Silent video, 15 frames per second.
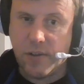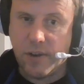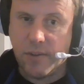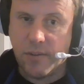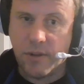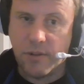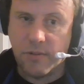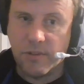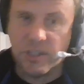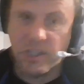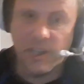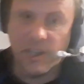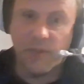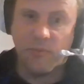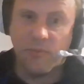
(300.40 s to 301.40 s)
one where it was
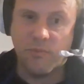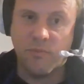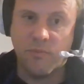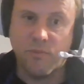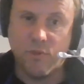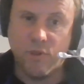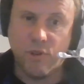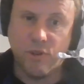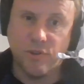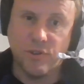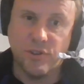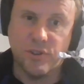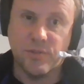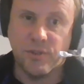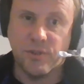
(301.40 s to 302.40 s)
like, who's